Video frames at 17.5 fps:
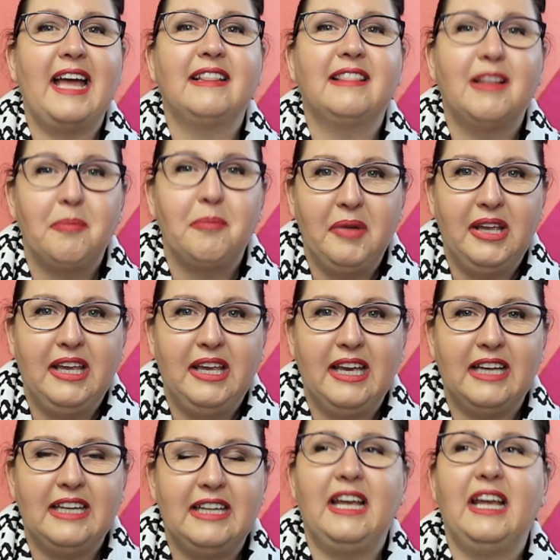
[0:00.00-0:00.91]
the
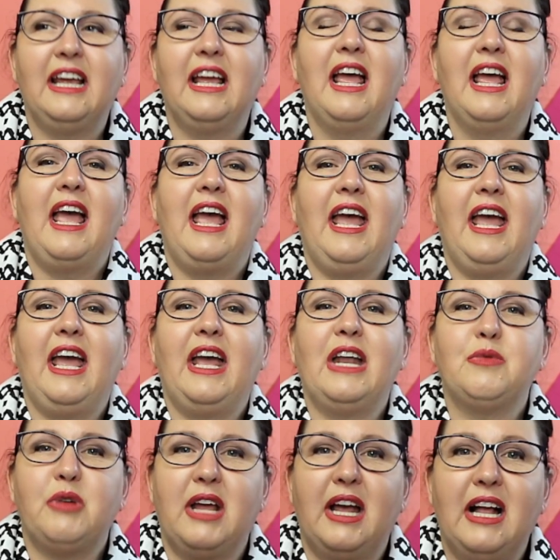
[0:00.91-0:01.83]
beginning,
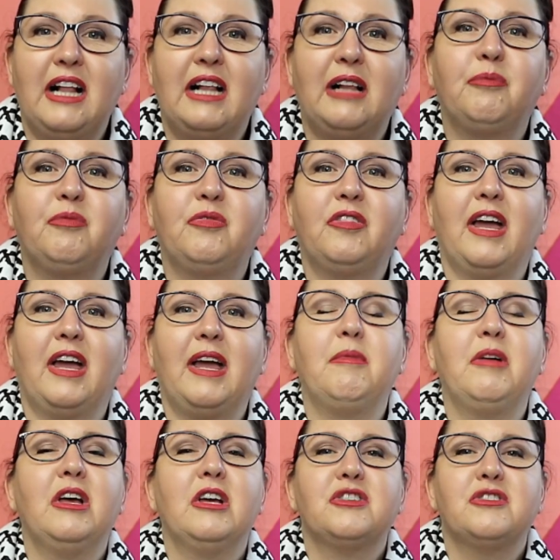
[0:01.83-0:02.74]
and we helped
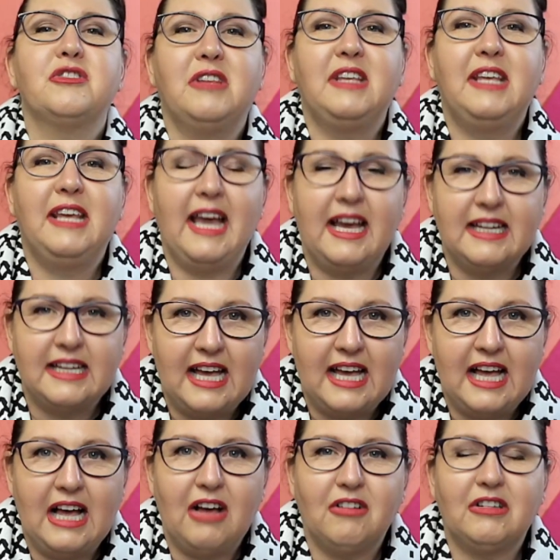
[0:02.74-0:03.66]
them to get
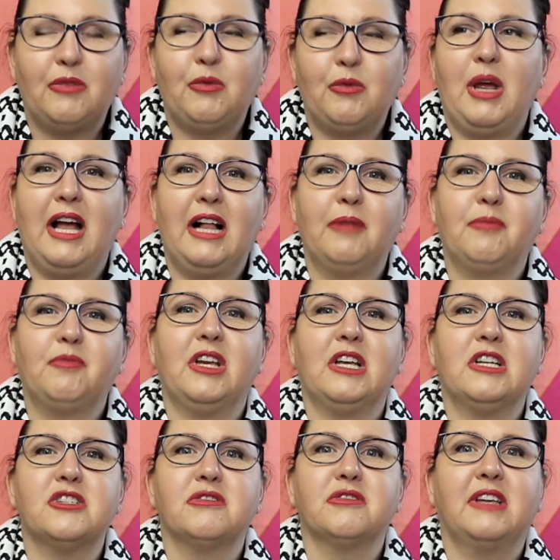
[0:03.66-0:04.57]
out, we helped
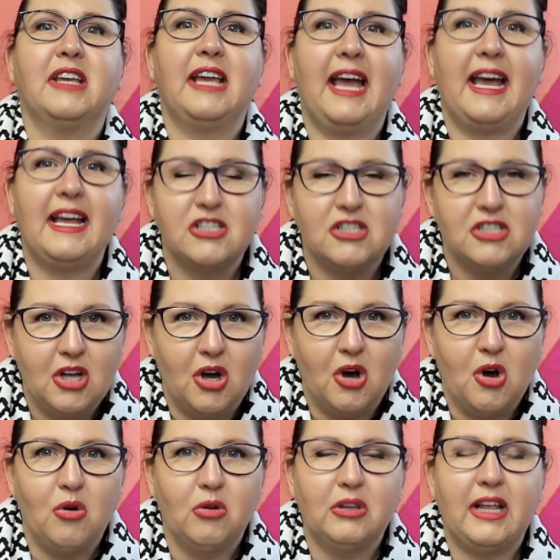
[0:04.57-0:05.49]
them to get
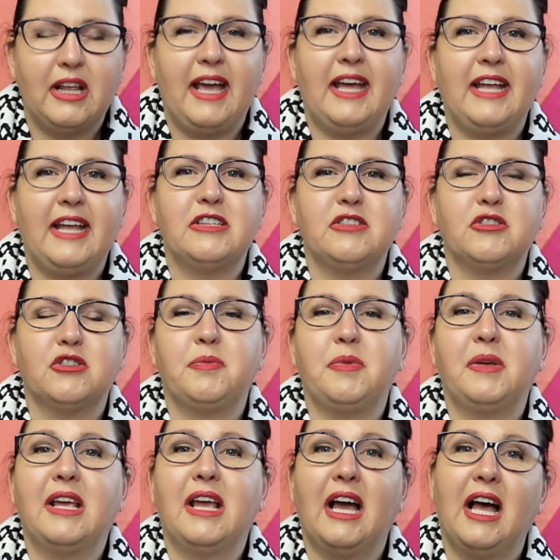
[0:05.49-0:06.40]
known and to
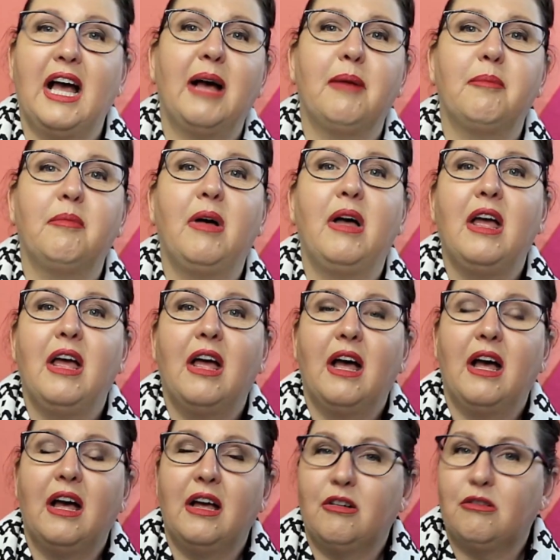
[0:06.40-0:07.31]
become
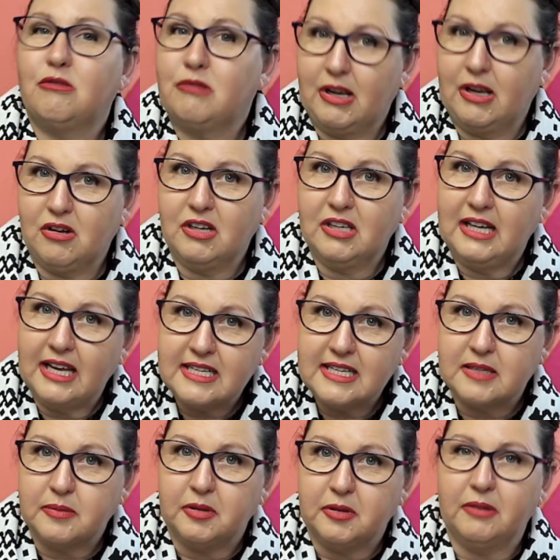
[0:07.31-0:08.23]

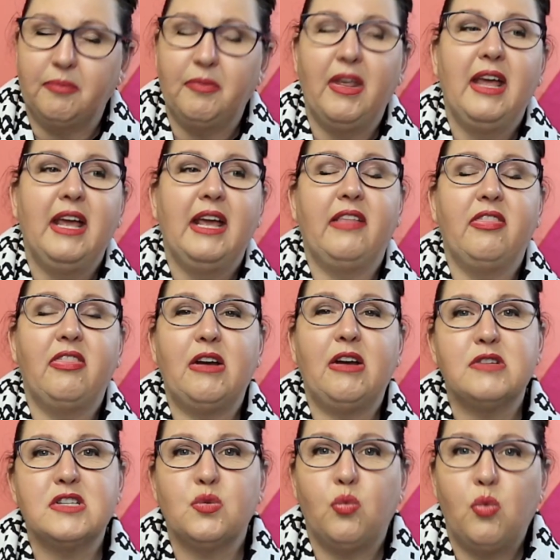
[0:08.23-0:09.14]
recognizable. And
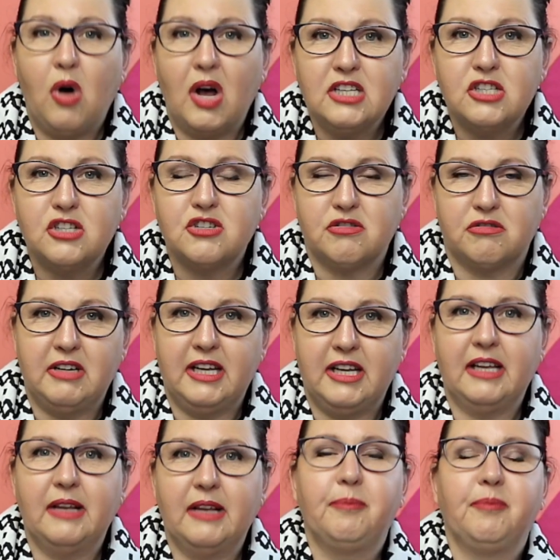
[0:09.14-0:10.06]
there is one
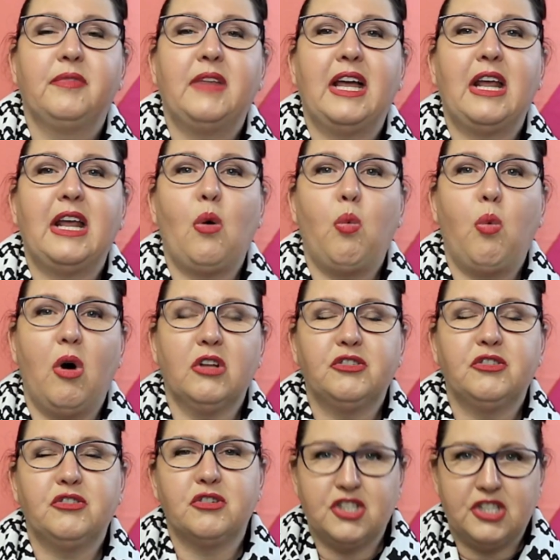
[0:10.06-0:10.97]
trick that I
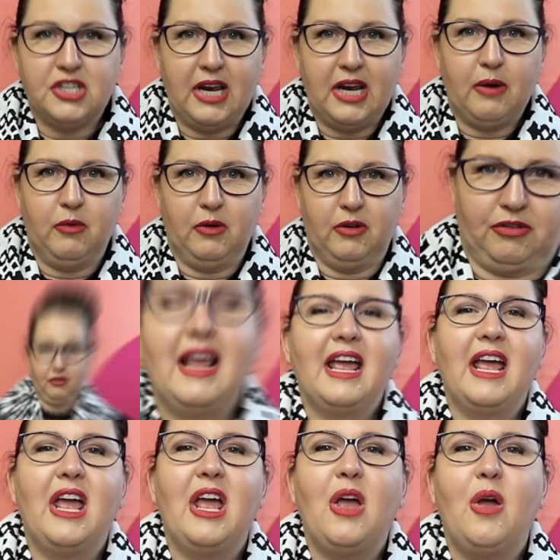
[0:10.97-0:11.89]
want to share with
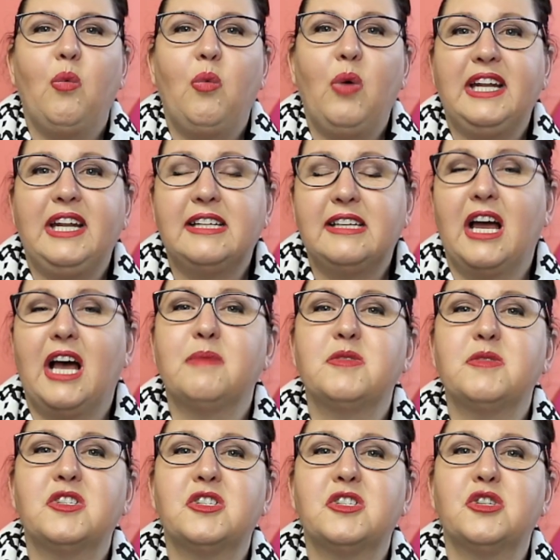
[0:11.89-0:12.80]
you. When it
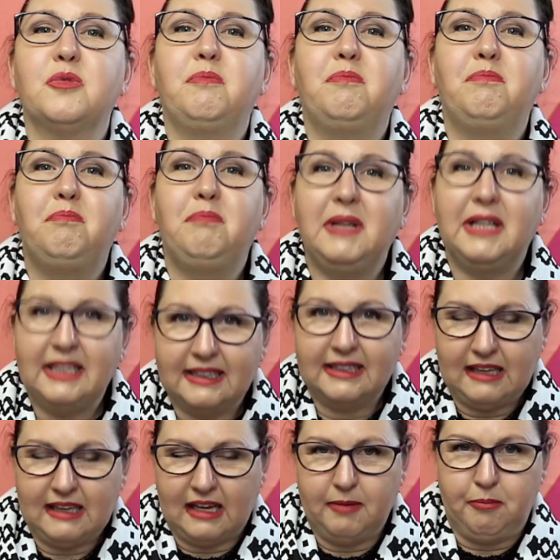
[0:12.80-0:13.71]
comes to
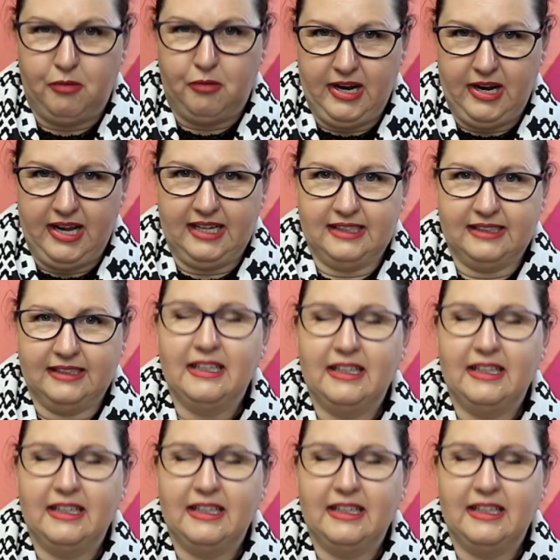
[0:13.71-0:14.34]
build a brand,